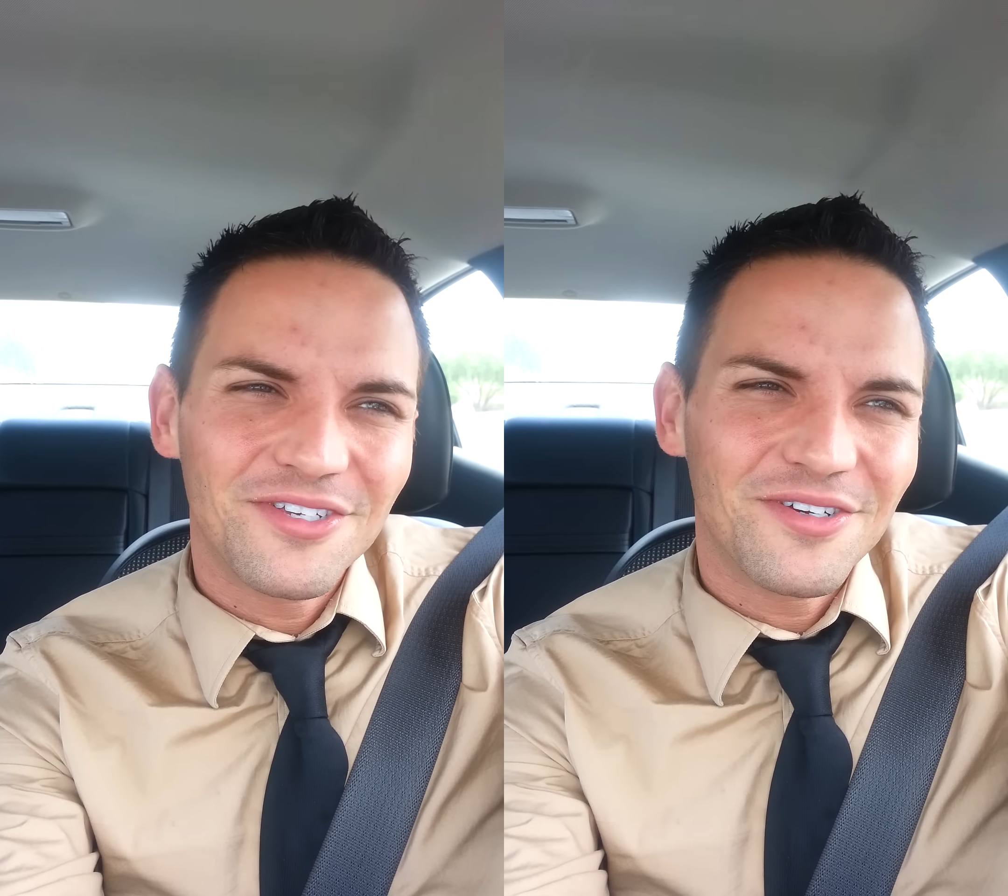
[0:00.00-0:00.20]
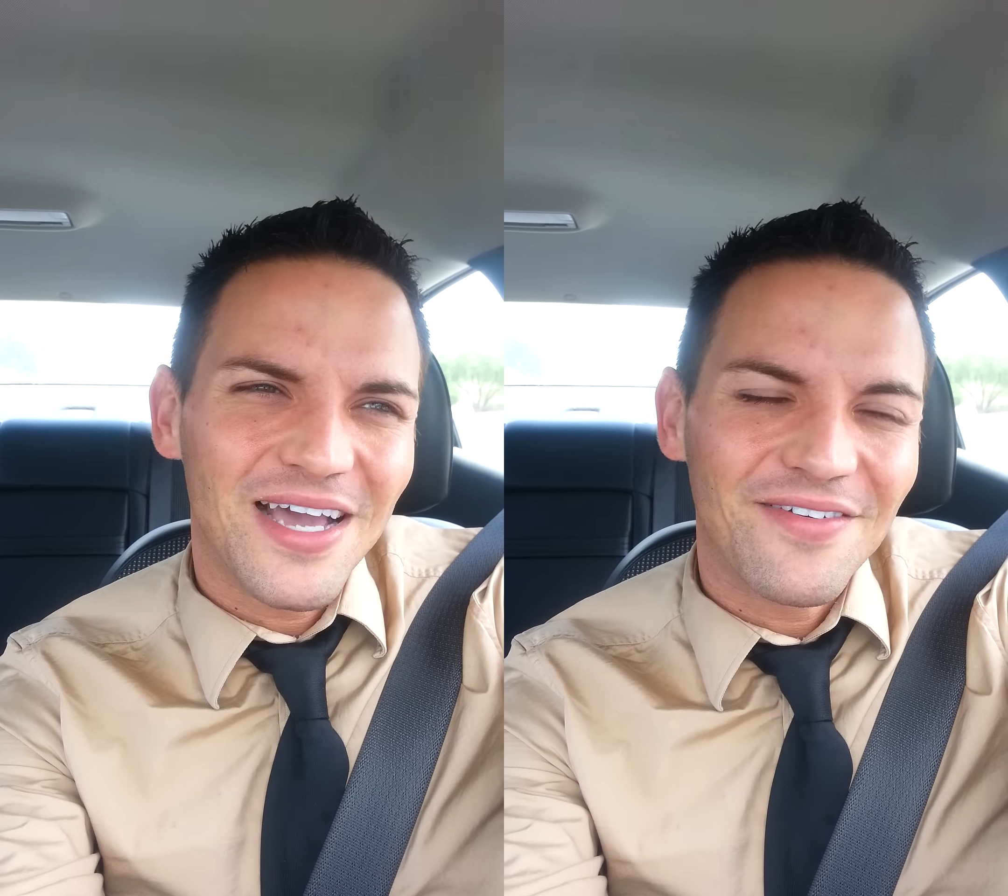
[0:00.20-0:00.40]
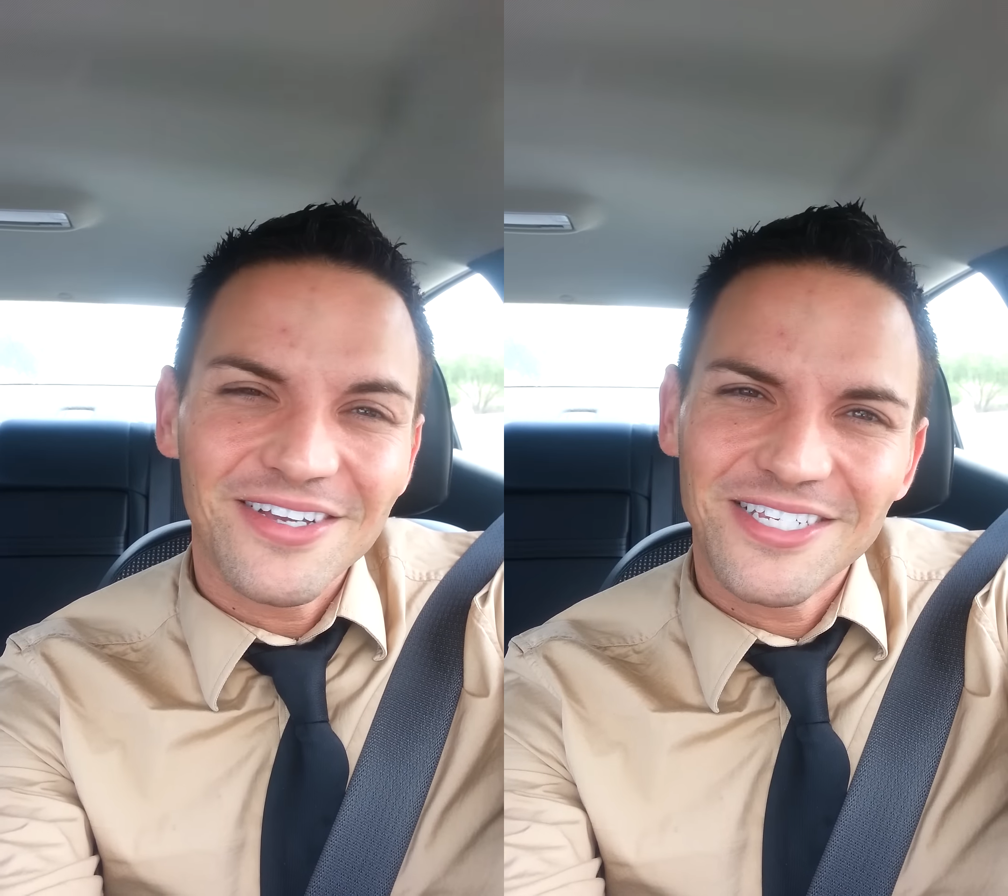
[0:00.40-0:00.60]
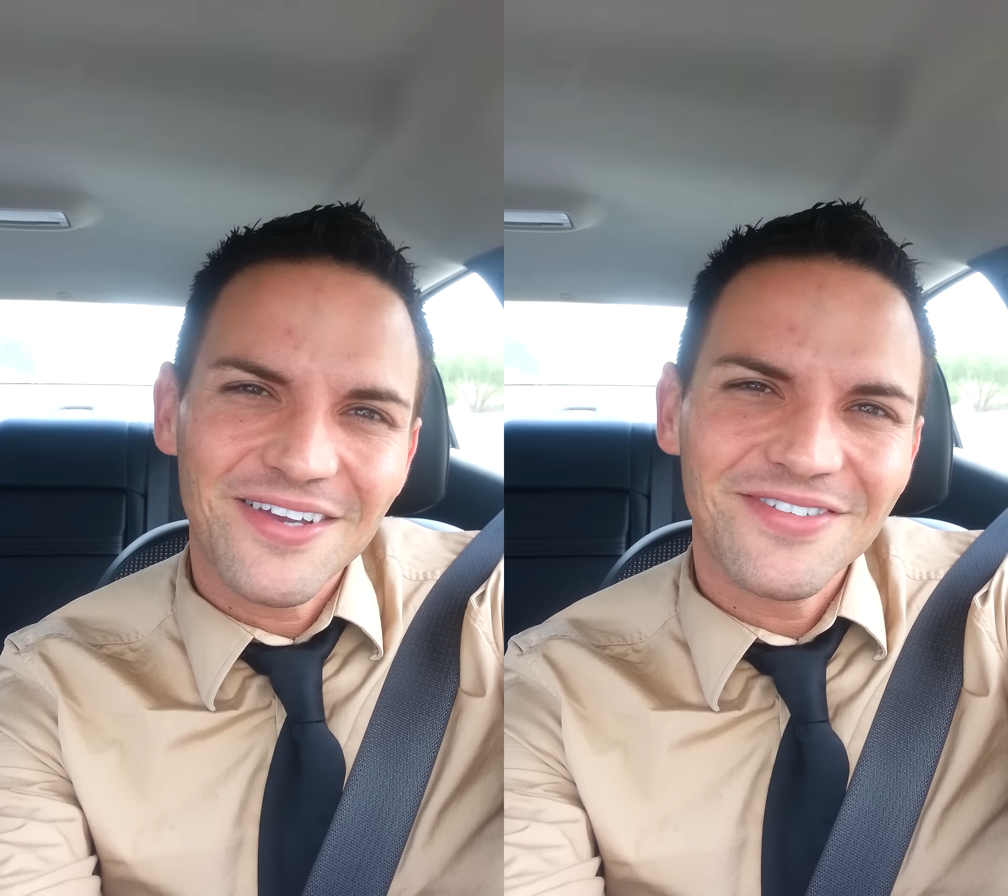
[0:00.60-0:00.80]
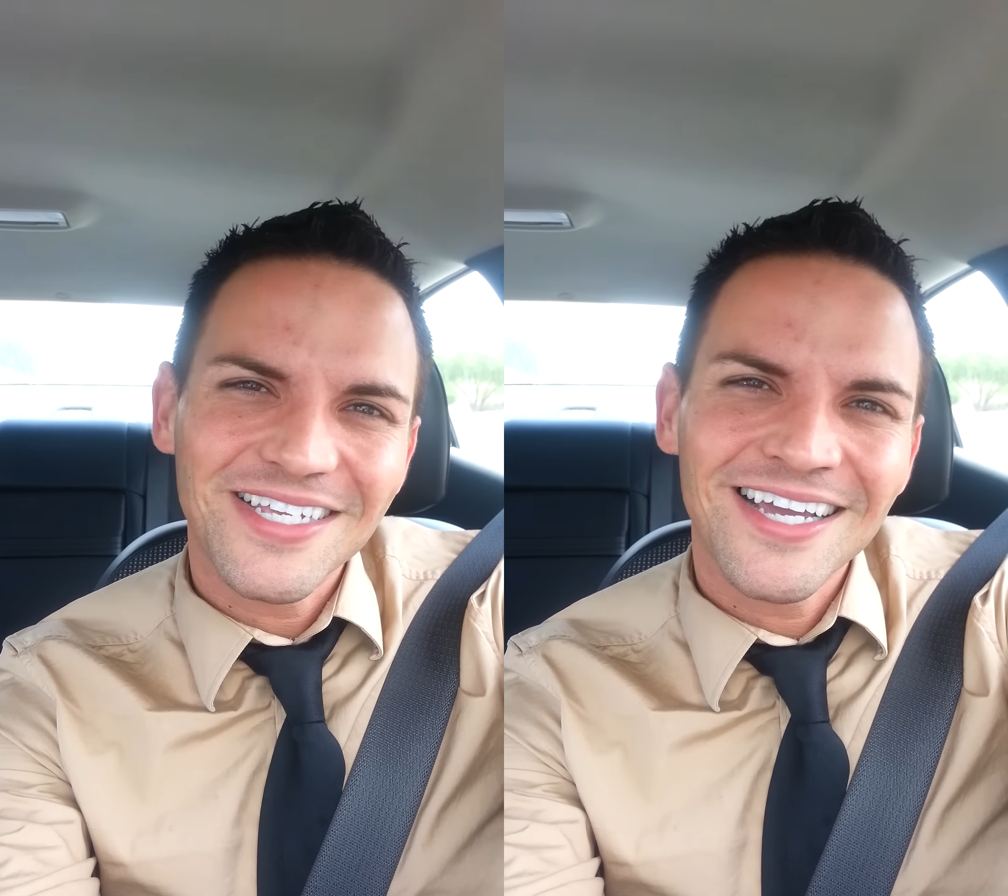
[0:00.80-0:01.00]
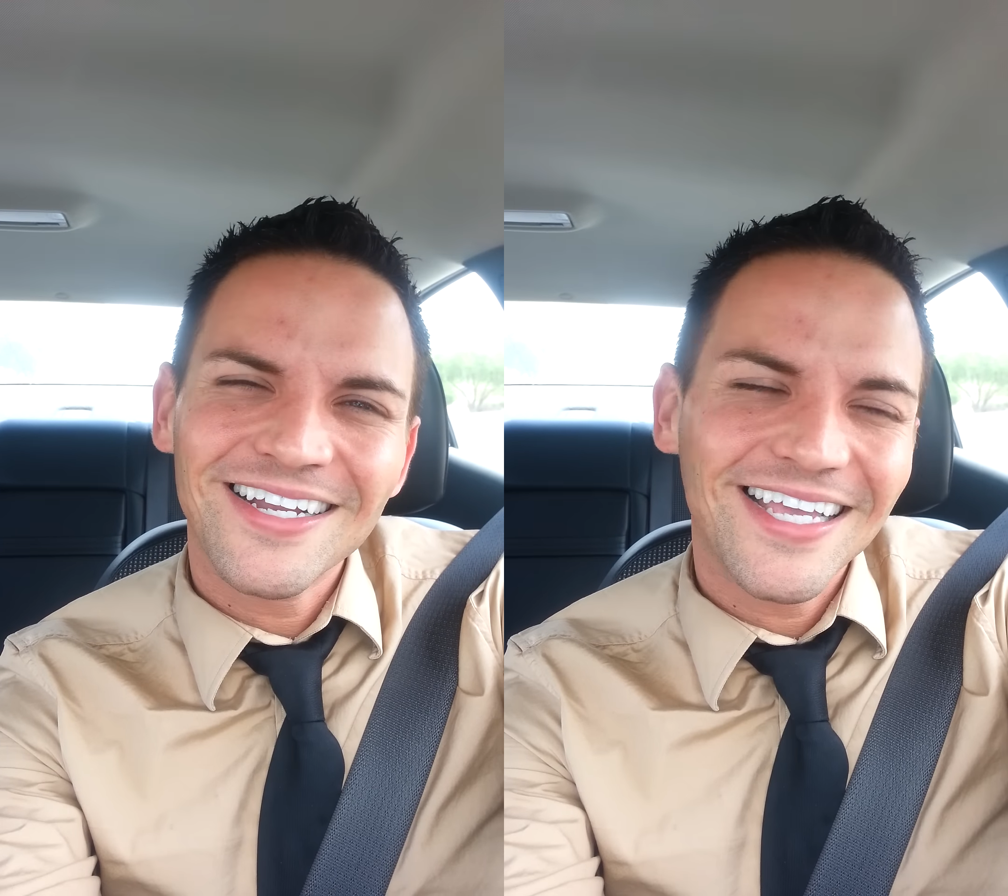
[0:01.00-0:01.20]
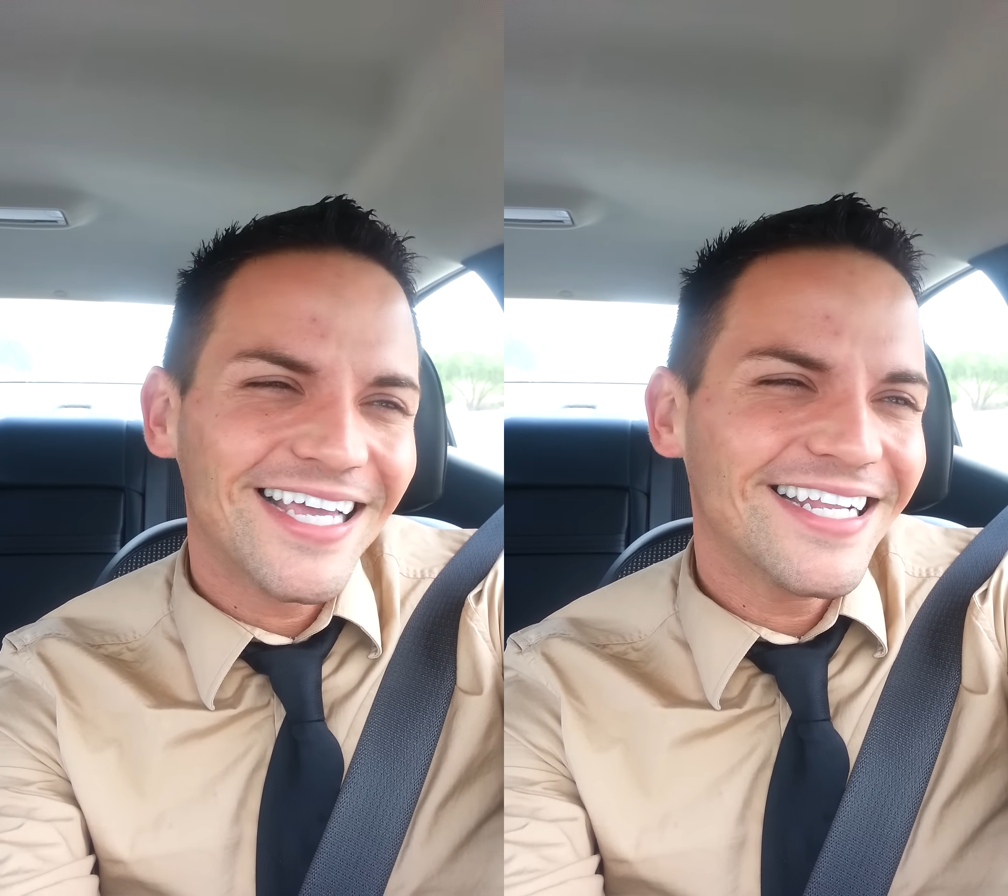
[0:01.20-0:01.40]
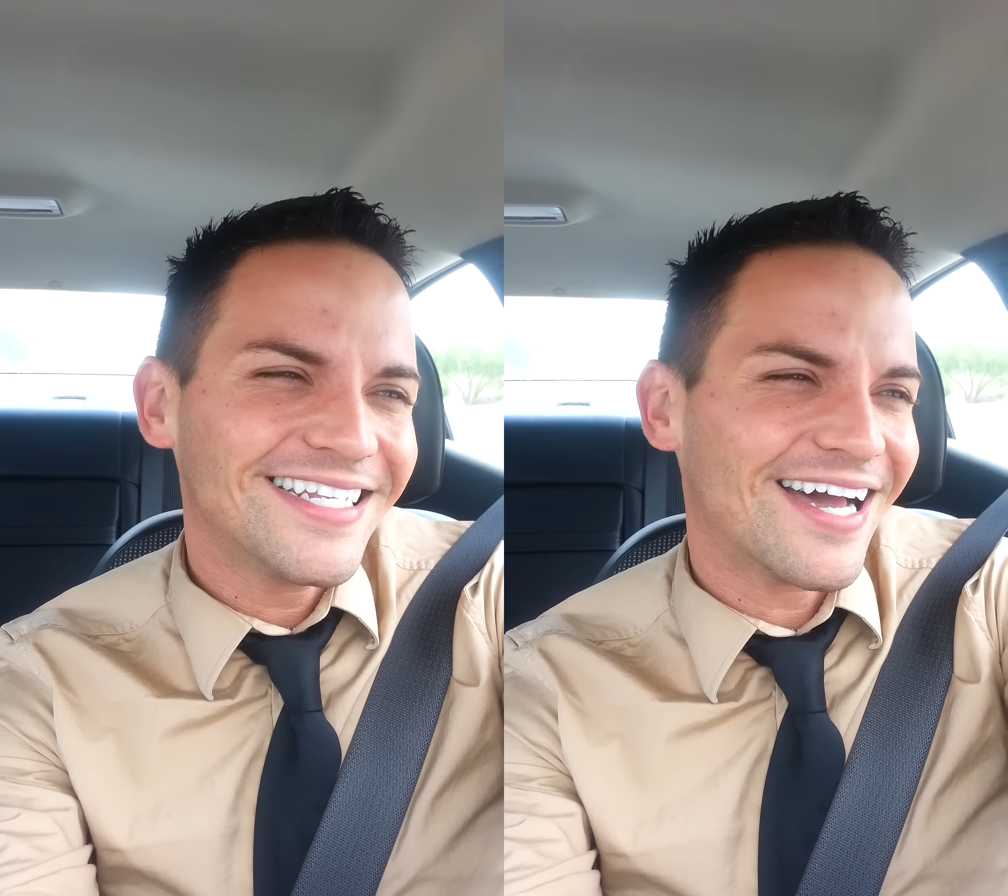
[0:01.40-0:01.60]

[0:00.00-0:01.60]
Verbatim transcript: to having a savings account again,